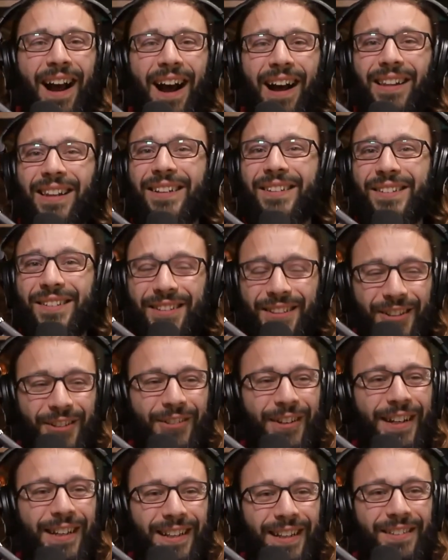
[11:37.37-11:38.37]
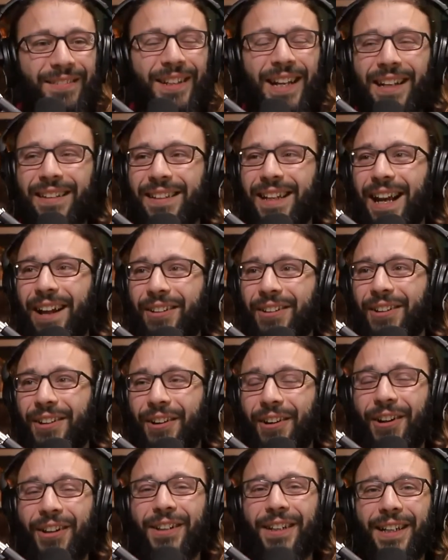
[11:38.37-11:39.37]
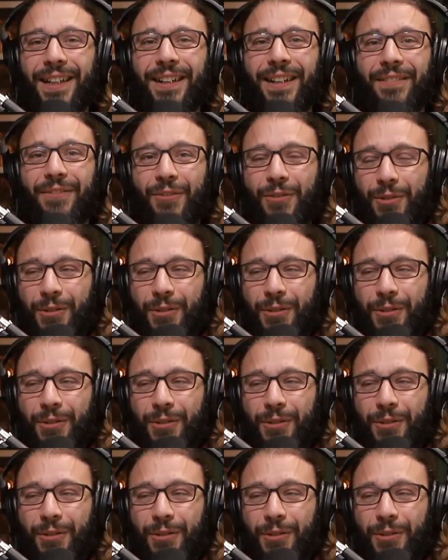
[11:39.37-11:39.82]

Let's do it. Let's get the alcohol in and